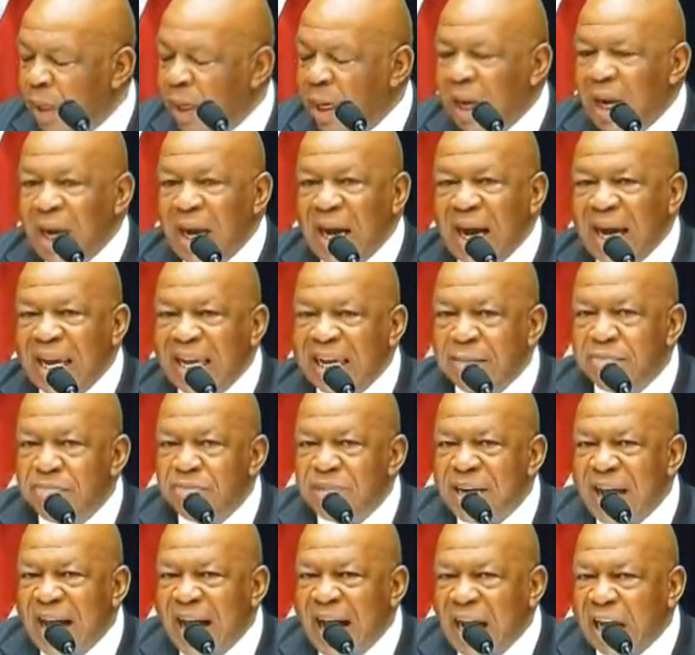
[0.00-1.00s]
I
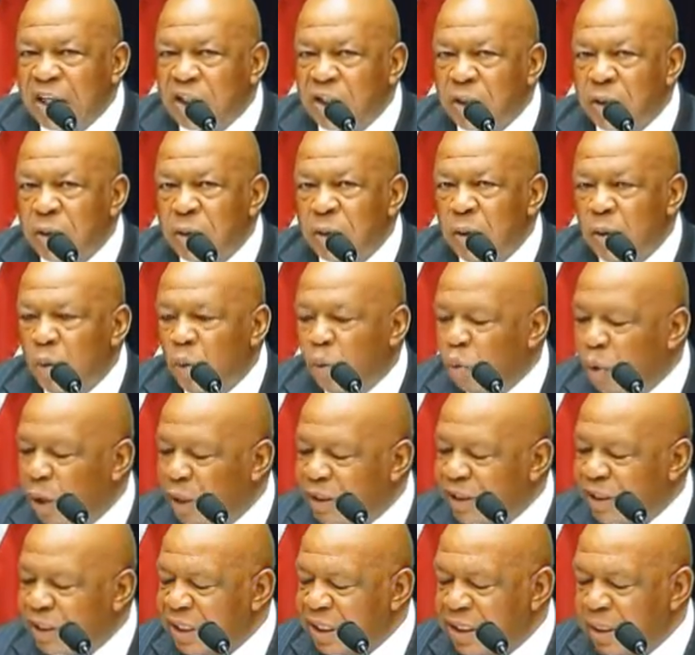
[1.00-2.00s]
am not
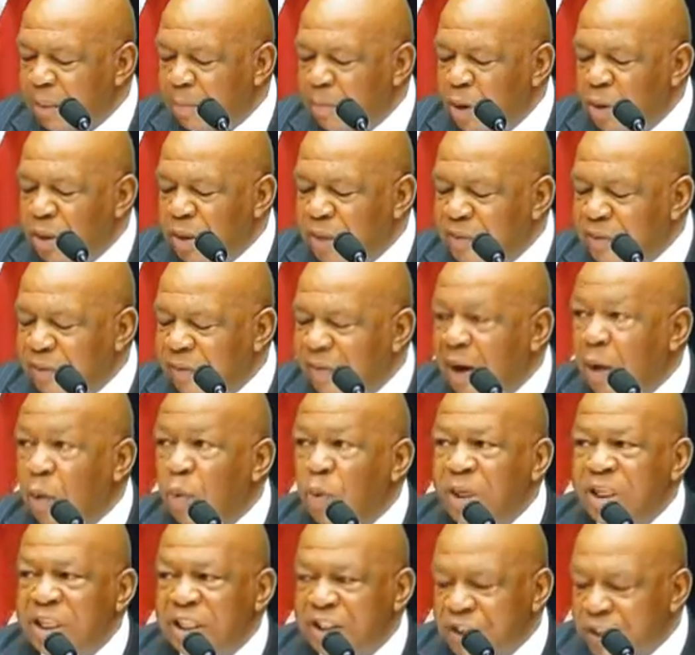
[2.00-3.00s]
questioning the motives of our
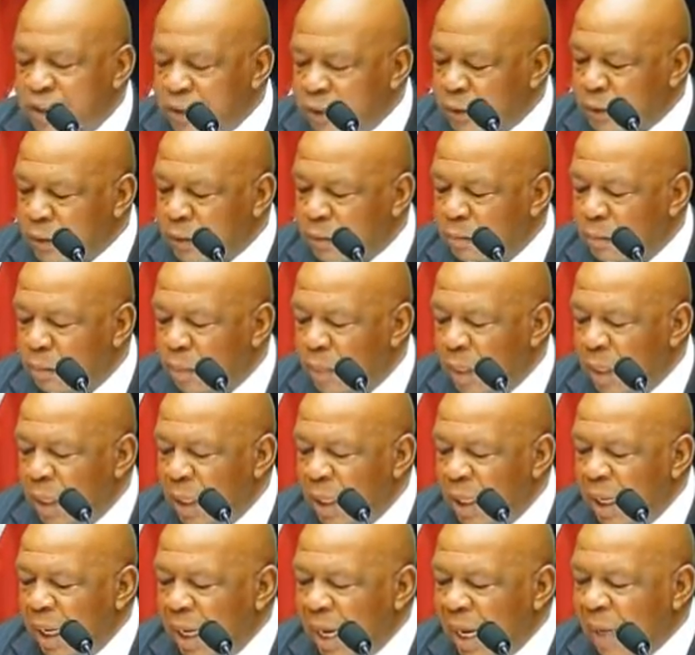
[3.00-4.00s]
witnesses.
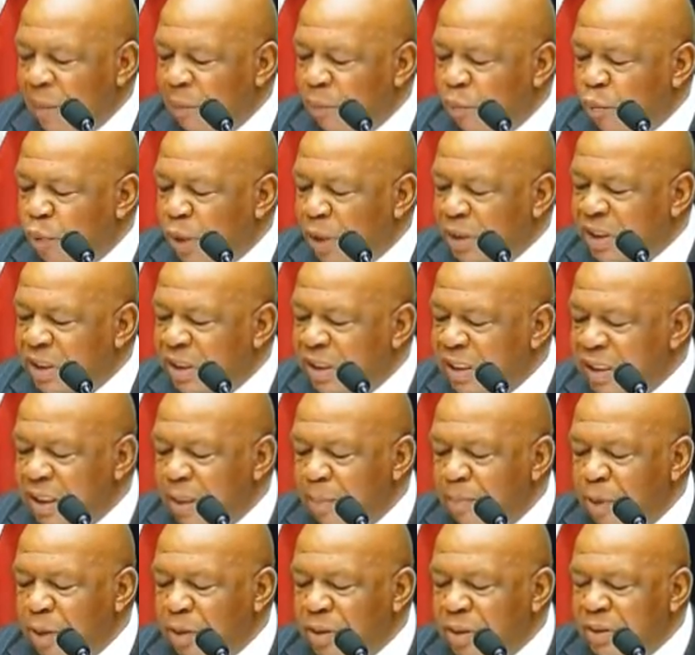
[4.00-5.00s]
I am questioning the
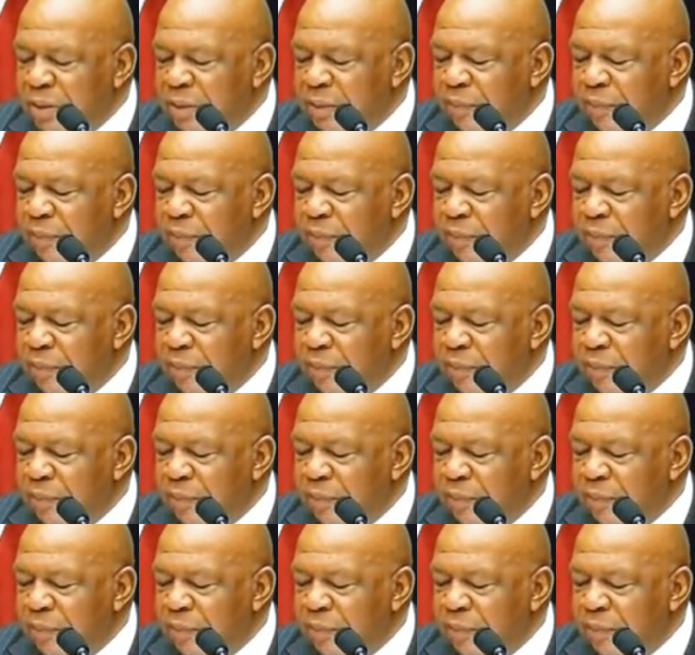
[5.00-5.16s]
motives of